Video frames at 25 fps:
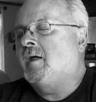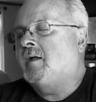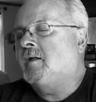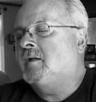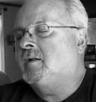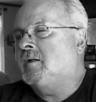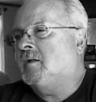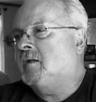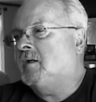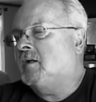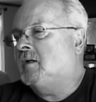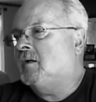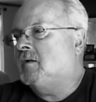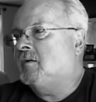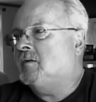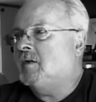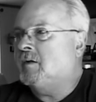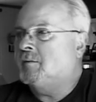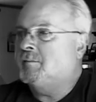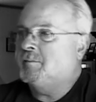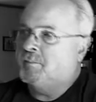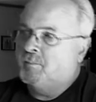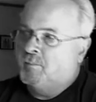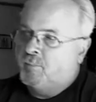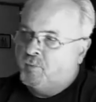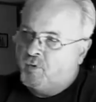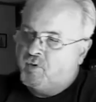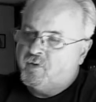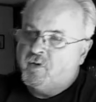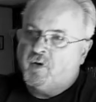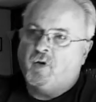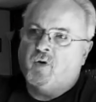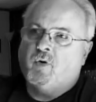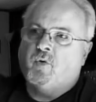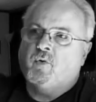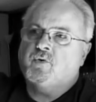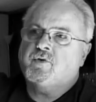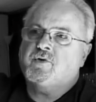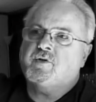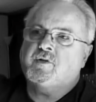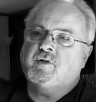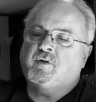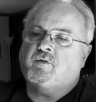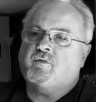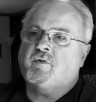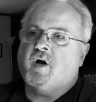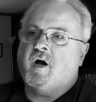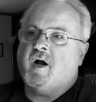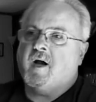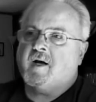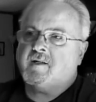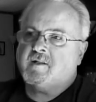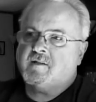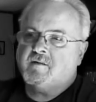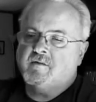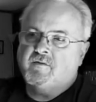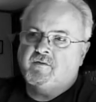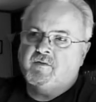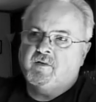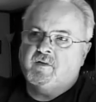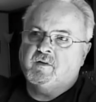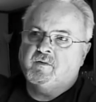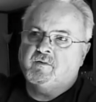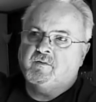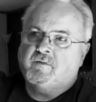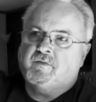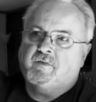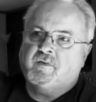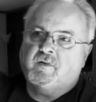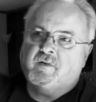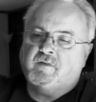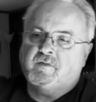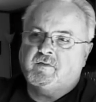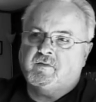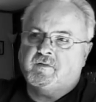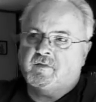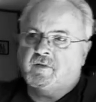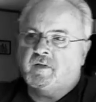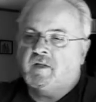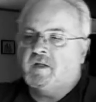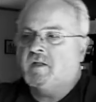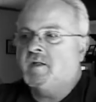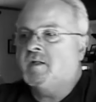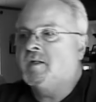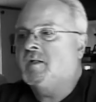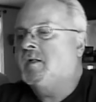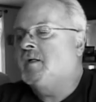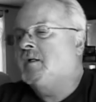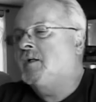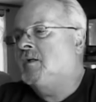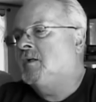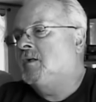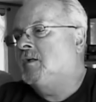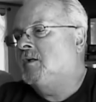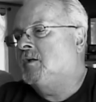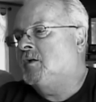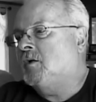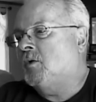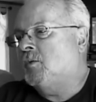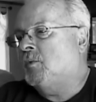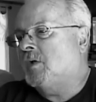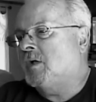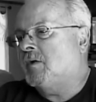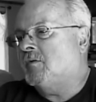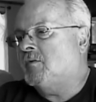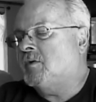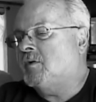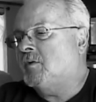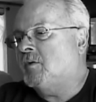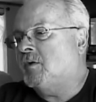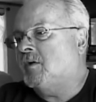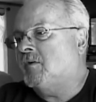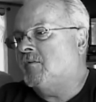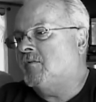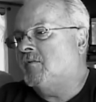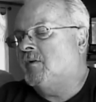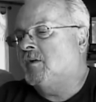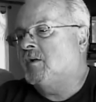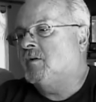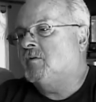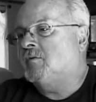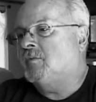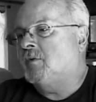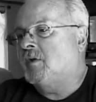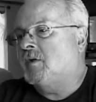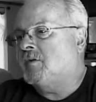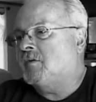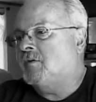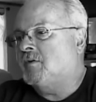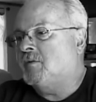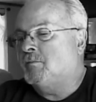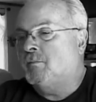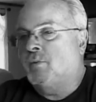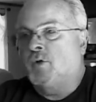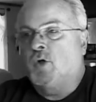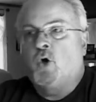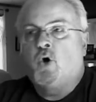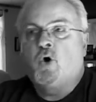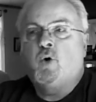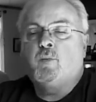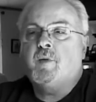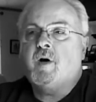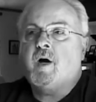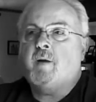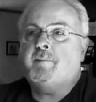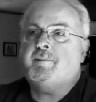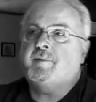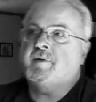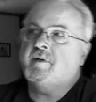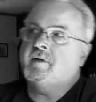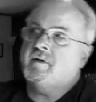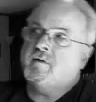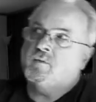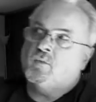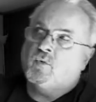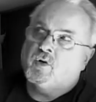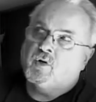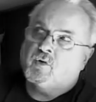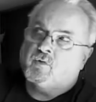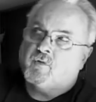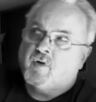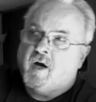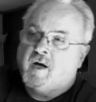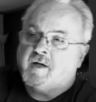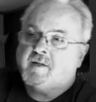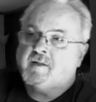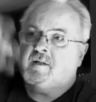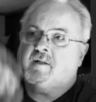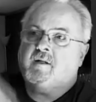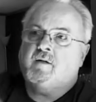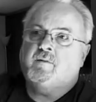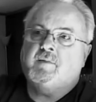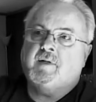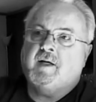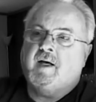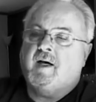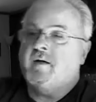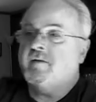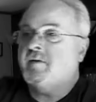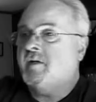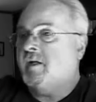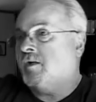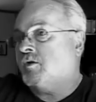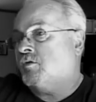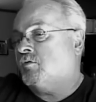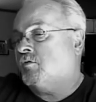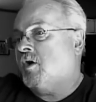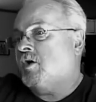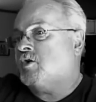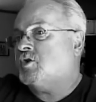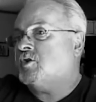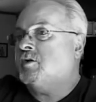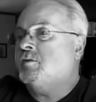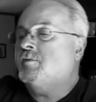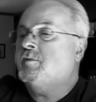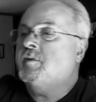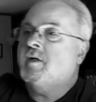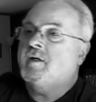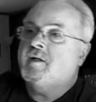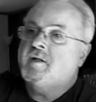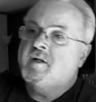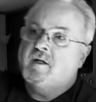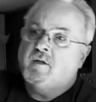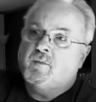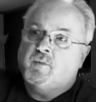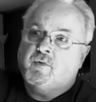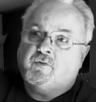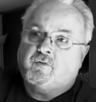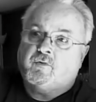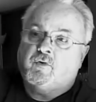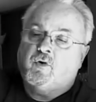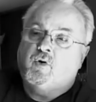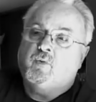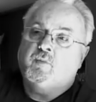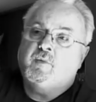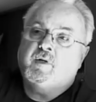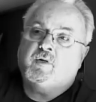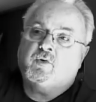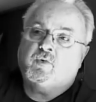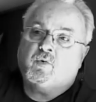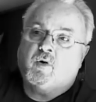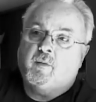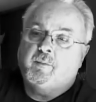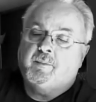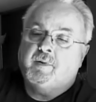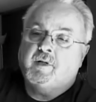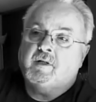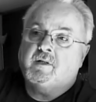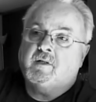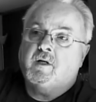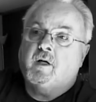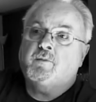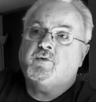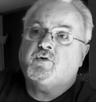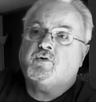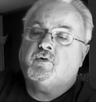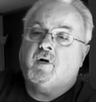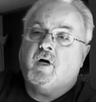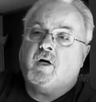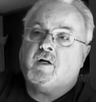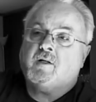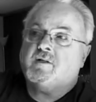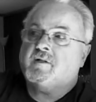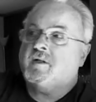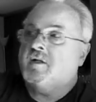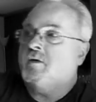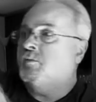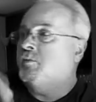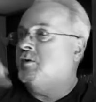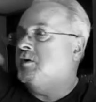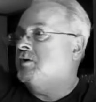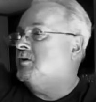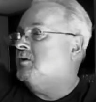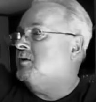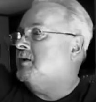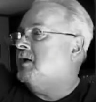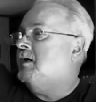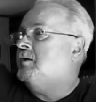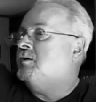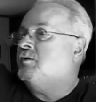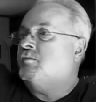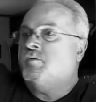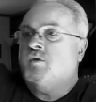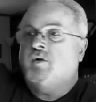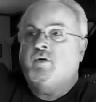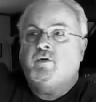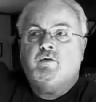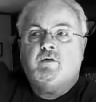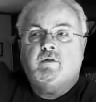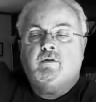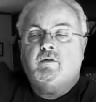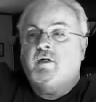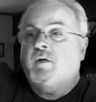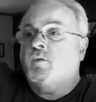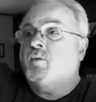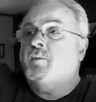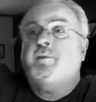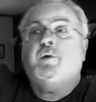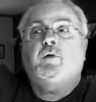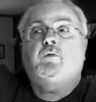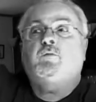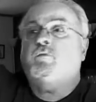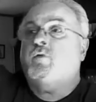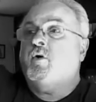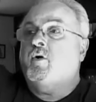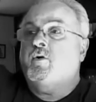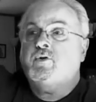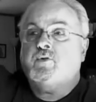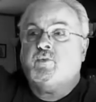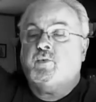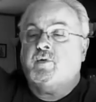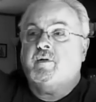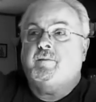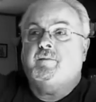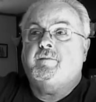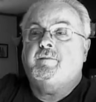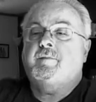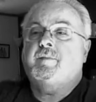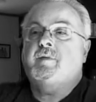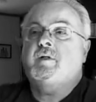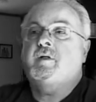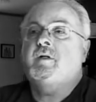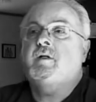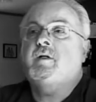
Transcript: And uh, they bore the holes in the rocks and fill them full of, uh, you know, whatever they were going to fill them with, and blow them up, and then all the rocks would come down, they'd crush them, and then he would throw them into our big dump trucks, and we'd go down the road, and they were building roads with them.